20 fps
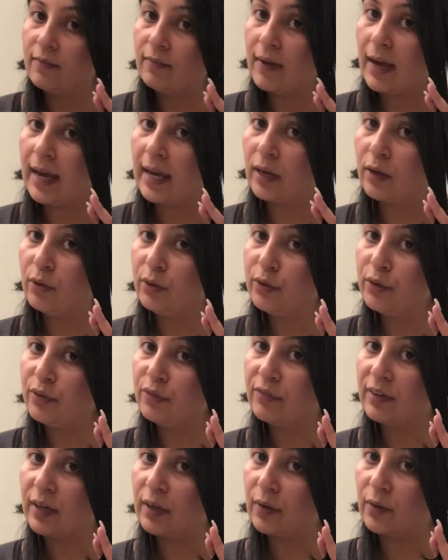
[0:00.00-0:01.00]
angle your
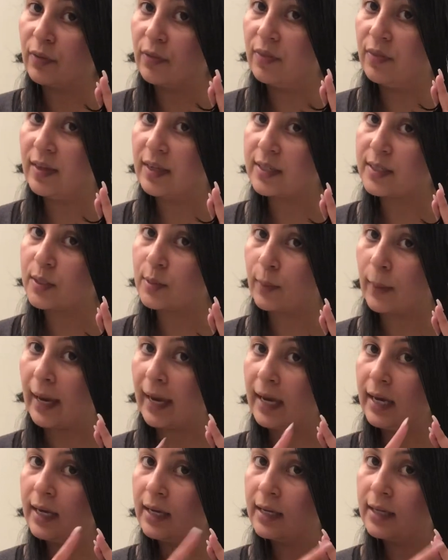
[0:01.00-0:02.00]
finger this way,
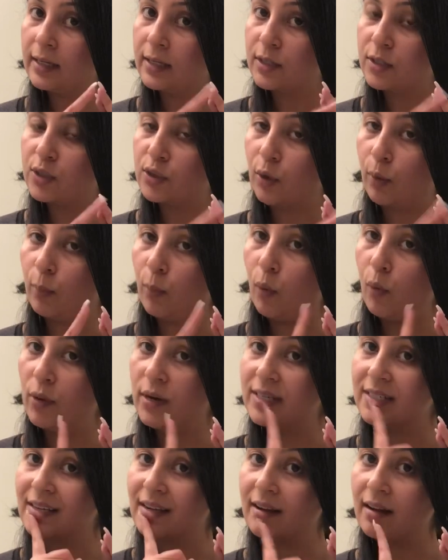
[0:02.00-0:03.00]
so
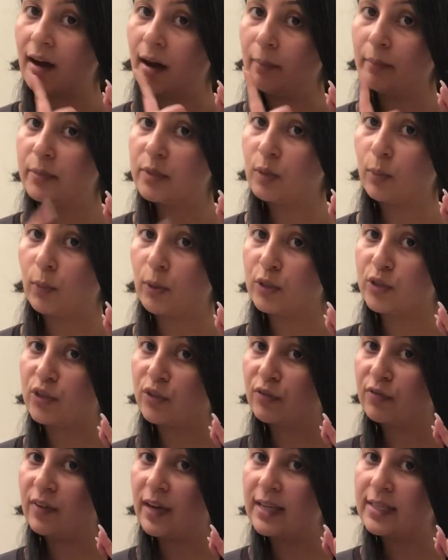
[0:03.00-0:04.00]
pointing up towards your
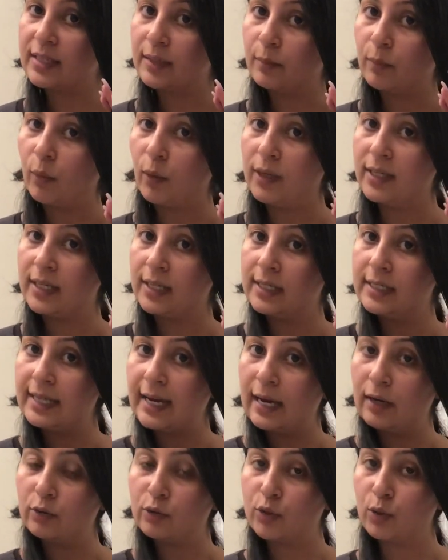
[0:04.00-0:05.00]
face and pointing
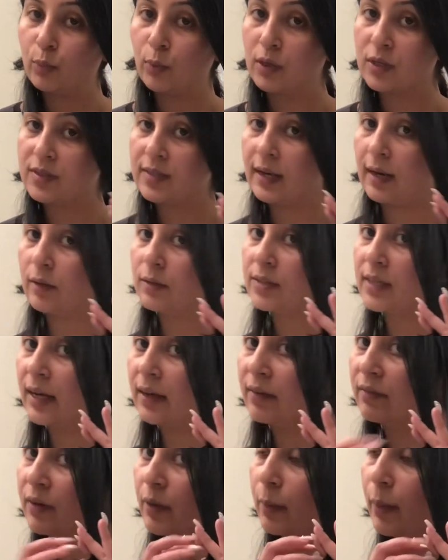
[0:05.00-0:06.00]
down towards the outside
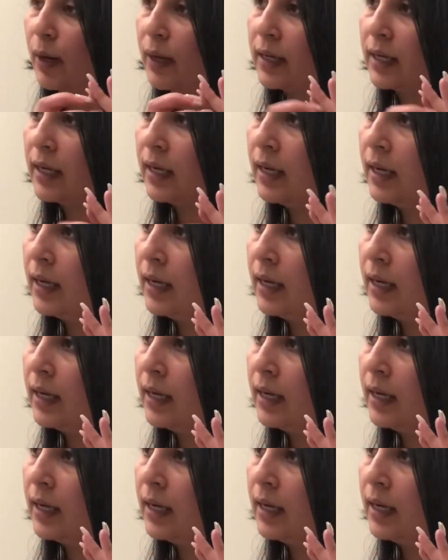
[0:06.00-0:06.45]
of your body.